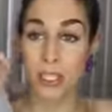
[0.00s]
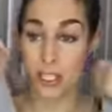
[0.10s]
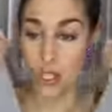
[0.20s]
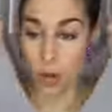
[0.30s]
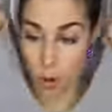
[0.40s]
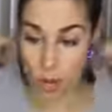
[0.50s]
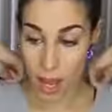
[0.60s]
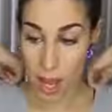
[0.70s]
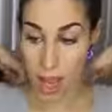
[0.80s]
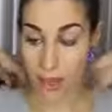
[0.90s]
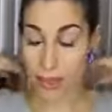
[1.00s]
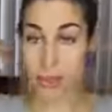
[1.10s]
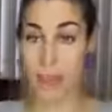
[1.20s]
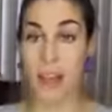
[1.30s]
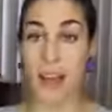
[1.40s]
So I
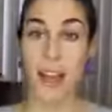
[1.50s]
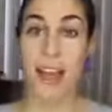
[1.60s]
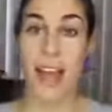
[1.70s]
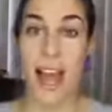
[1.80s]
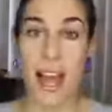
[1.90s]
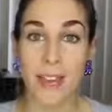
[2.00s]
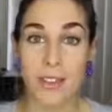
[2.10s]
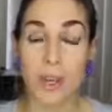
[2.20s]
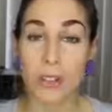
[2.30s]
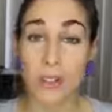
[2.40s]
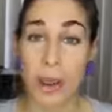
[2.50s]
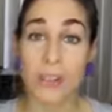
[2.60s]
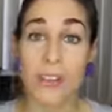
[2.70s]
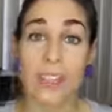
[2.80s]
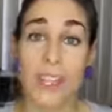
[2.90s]
think I've told you
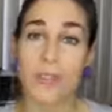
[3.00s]
everything.